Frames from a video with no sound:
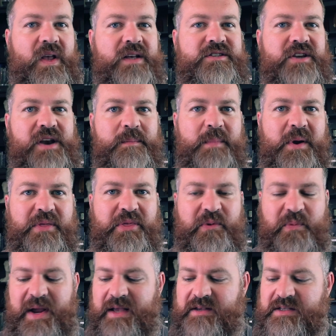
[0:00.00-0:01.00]
So number
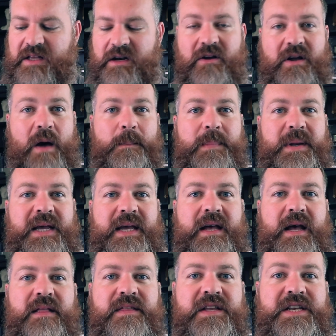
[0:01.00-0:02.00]
3 is a little
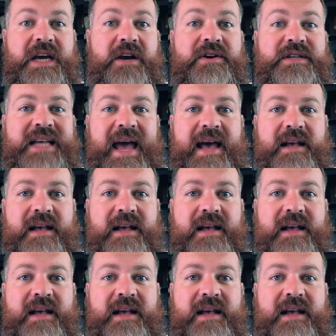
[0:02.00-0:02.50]
company, the ticker is